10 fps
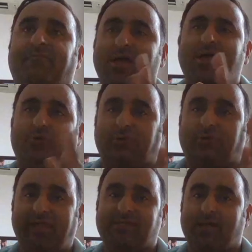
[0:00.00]
So thing
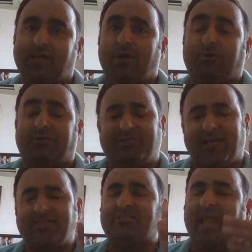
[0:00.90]
is,
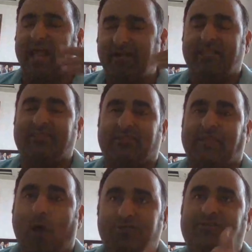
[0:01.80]
research is already there, are
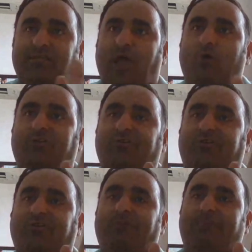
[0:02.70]
thousands and thousands
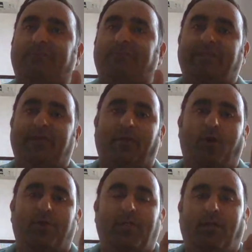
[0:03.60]
of papers there
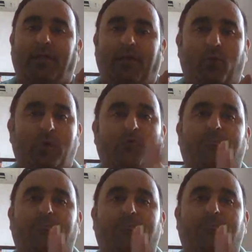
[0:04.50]
on a whole food
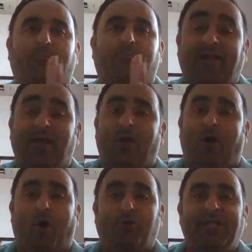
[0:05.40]
plant-based diet.
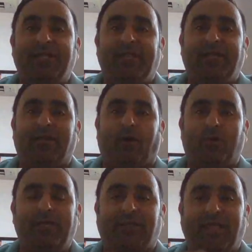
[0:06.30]

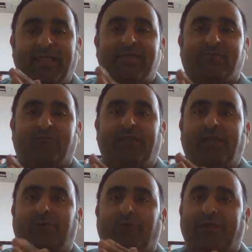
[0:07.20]
Only thing is we
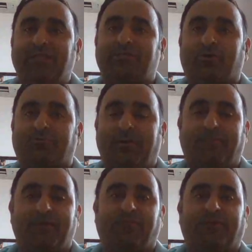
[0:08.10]
need to reach those
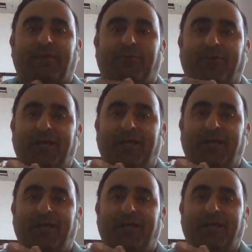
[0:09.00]
papers, we need to read
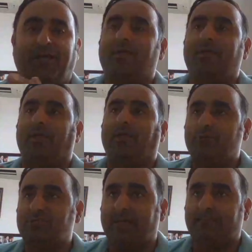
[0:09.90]
them and then
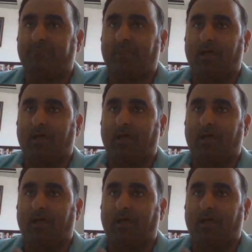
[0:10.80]
use them